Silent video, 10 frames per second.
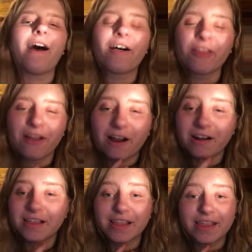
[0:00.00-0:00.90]
a
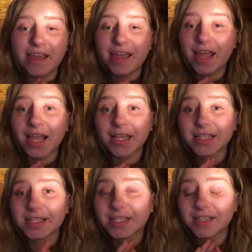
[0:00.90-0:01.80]
lot of
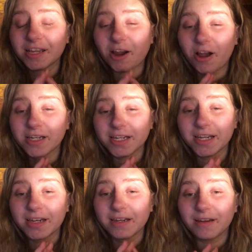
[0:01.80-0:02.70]
the
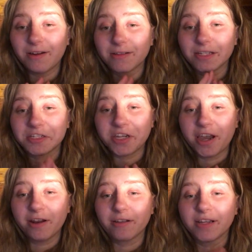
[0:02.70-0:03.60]
content on this
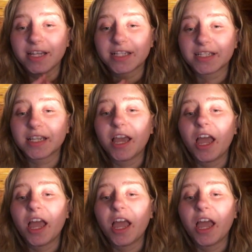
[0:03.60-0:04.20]
channel is